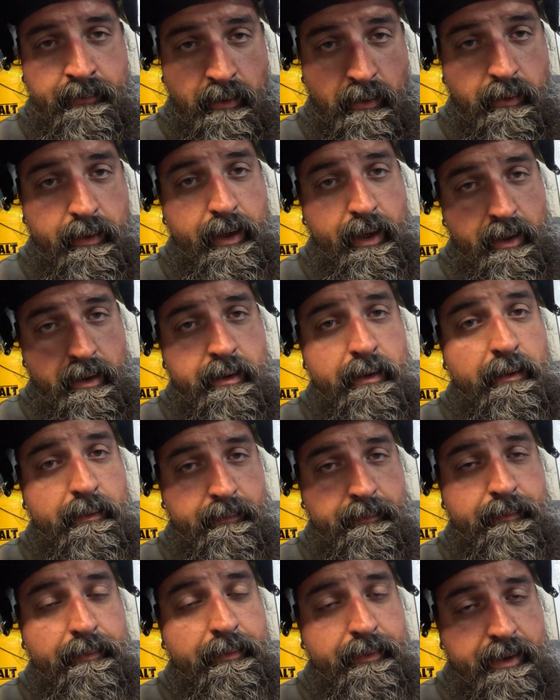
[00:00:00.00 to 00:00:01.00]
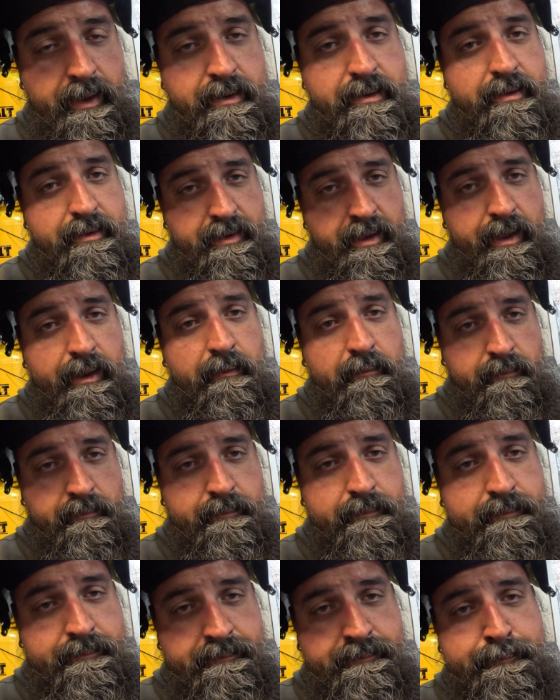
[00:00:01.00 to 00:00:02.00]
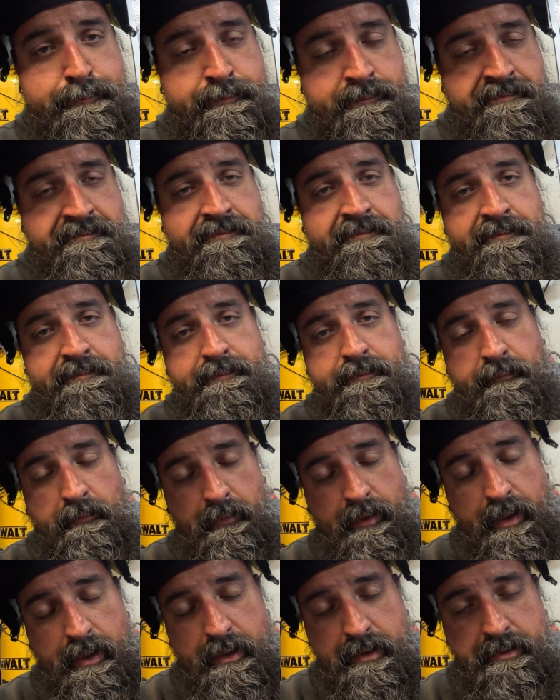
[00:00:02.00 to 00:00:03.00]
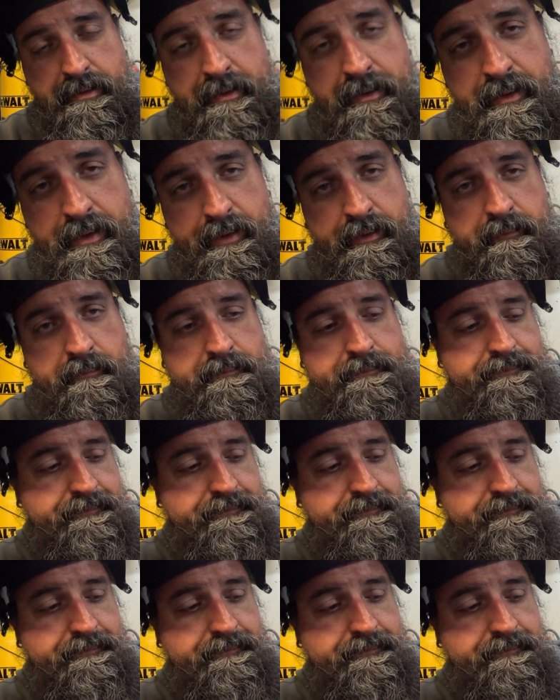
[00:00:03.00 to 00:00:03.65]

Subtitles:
Oh yeah, that's a thing. That is a thing.